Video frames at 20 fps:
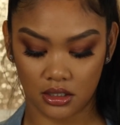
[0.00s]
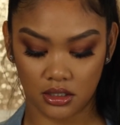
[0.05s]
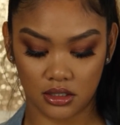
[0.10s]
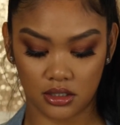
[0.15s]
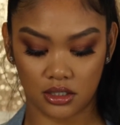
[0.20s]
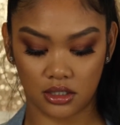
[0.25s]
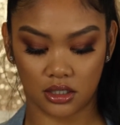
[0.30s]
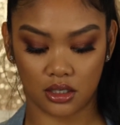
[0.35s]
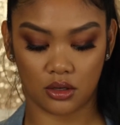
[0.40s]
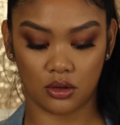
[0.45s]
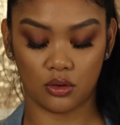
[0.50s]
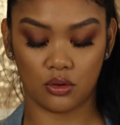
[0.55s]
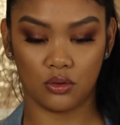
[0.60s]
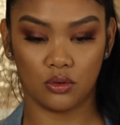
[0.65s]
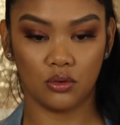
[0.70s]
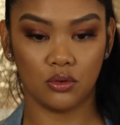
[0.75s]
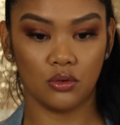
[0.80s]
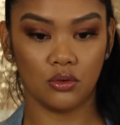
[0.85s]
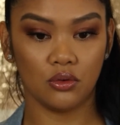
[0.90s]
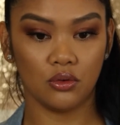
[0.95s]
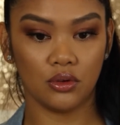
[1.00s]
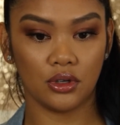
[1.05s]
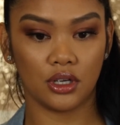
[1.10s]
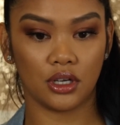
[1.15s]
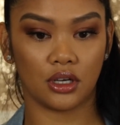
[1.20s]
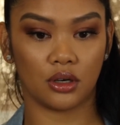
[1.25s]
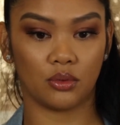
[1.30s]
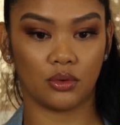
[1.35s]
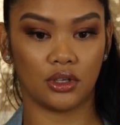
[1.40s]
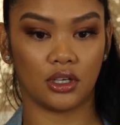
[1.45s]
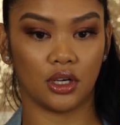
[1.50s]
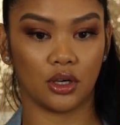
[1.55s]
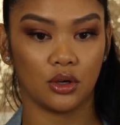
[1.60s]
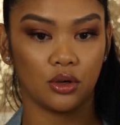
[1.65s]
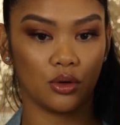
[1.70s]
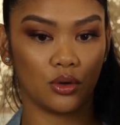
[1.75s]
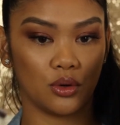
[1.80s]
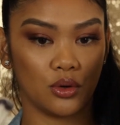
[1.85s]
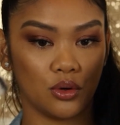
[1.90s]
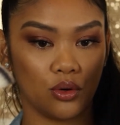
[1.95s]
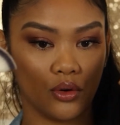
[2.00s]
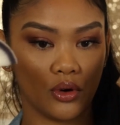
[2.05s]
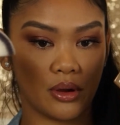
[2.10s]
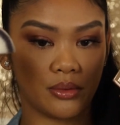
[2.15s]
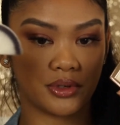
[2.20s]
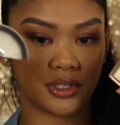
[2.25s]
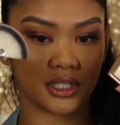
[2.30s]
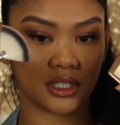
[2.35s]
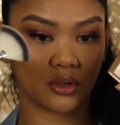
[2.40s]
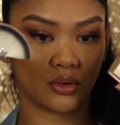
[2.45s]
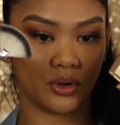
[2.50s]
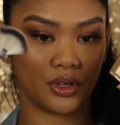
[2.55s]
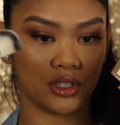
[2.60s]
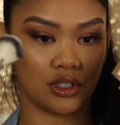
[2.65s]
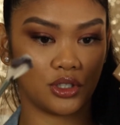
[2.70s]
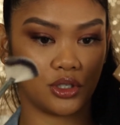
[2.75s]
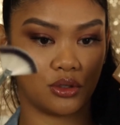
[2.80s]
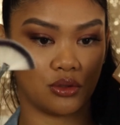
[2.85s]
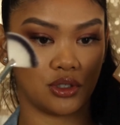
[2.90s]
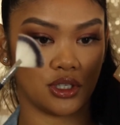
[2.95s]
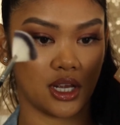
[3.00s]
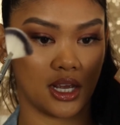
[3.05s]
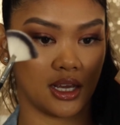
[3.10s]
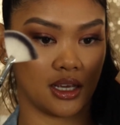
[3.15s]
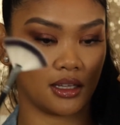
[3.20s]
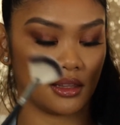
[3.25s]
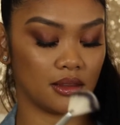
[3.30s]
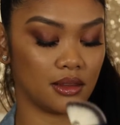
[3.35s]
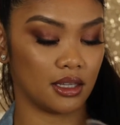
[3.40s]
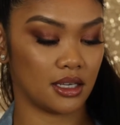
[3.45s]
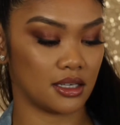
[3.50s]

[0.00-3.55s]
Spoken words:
So here we go. I'm just going to take